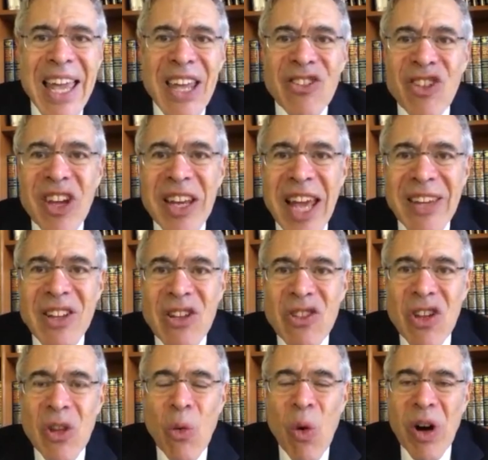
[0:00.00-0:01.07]
is
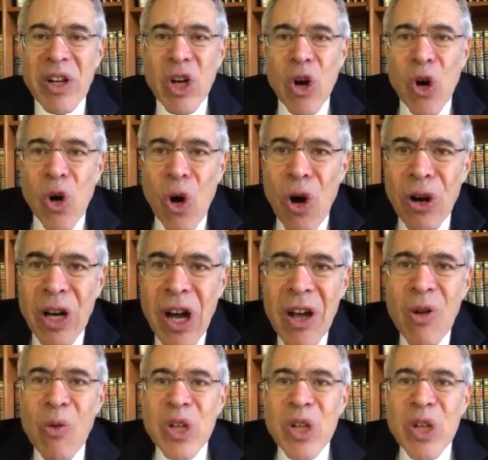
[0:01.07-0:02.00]
connected to the word Chug,